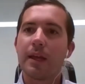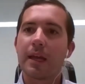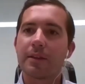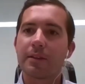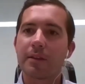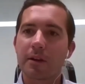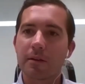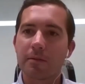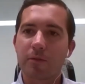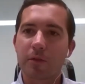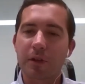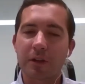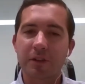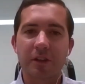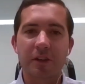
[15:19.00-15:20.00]
in their, for
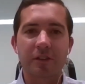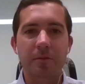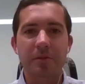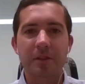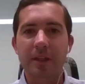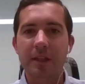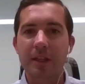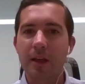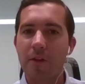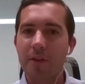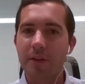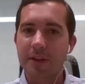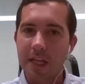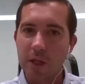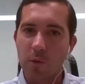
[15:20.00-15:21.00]
their systems. And then on
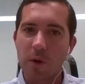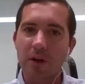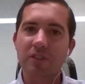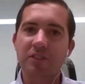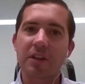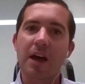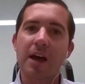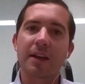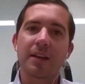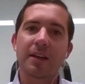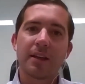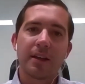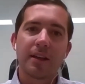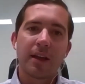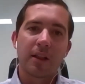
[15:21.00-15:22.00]
the Delaware side,
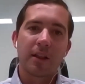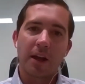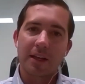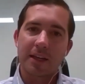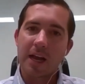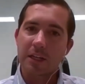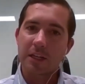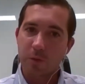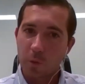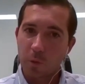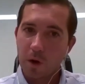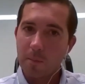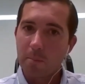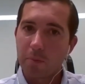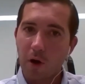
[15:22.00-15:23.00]
a lot of guys will
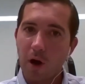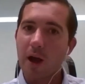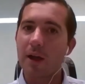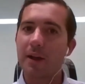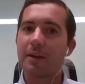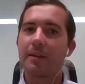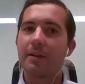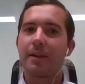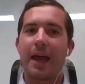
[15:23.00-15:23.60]
run brine.